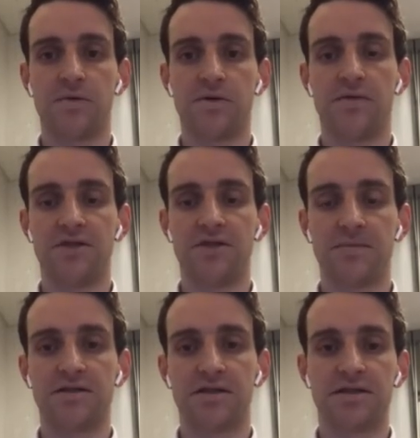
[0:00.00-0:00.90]
which
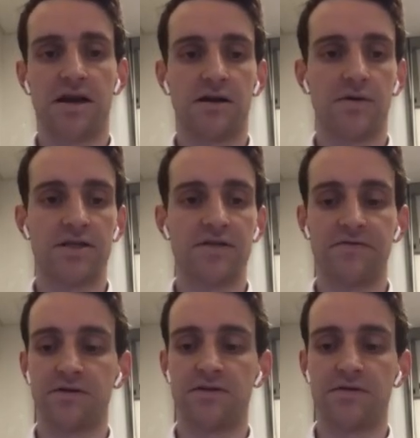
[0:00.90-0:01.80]
obviously makes the scan quite
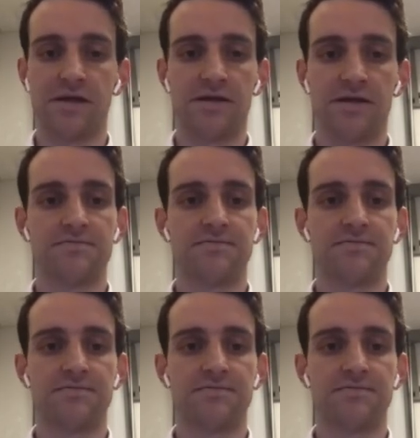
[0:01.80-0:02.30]
difficult to read.